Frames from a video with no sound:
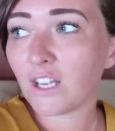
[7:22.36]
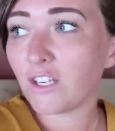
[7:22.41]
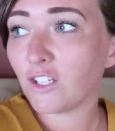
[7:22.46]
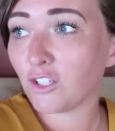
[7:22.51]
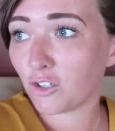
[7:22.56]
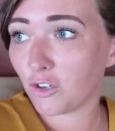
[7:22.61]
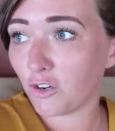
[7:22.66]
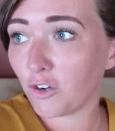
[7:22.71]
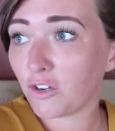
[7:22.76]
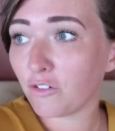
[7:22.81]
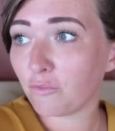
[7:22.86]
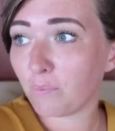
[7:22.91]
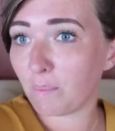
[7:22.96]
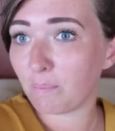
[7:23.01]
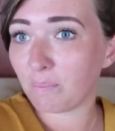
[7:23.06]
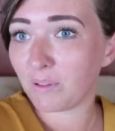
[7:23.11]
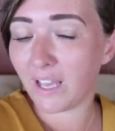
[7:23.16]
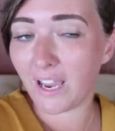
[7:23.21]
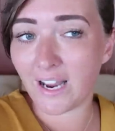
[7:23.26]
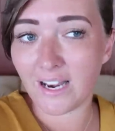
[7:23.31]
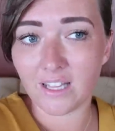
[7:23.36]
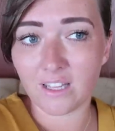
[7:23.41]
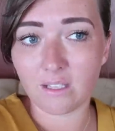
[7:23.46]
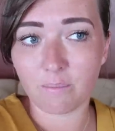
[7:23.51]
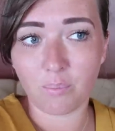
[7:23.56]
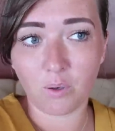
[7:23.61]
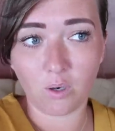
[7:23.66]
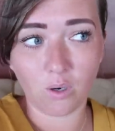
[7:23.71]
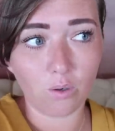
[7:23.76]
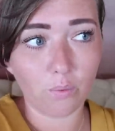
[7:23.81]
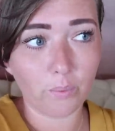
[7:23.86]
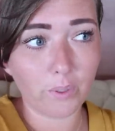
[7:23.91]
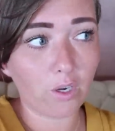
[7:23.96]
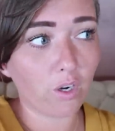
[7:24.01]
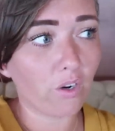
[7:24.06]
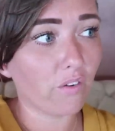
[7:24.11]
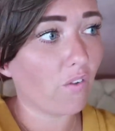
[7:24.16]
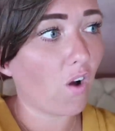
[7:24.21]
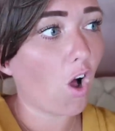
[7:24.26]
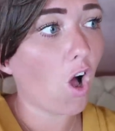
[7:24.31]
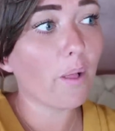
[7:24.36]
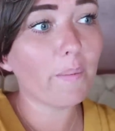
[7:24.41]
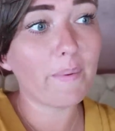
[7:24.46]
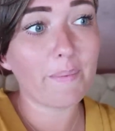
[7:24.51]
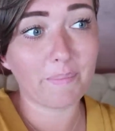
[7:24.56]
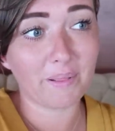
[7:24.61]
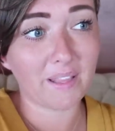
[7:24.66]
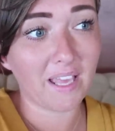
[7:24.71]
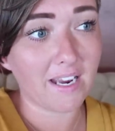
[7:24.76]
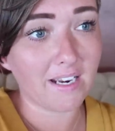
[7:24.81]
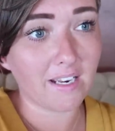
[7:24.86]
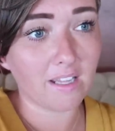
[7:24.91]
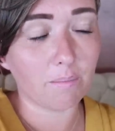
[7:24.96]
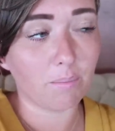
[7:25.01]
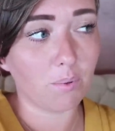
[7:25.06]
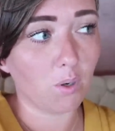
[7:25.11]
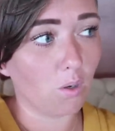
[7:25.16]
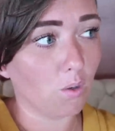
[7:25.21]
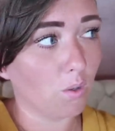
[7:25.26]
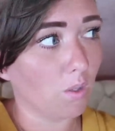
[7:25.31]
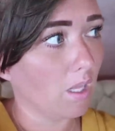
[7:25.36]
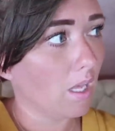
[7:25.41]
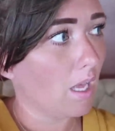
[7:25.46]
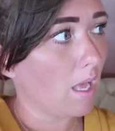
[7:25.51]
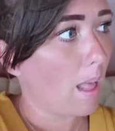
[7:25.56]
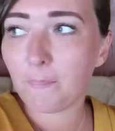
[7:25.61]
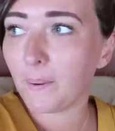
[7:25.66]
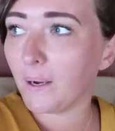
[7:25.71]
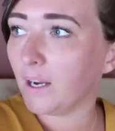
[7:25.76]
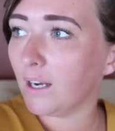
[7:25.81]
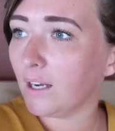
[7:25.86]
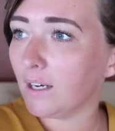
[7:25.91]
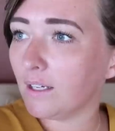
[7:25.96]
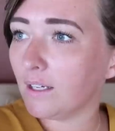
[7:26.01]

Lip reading: you could have been playing in the pool. We could have all been playing in the pool. But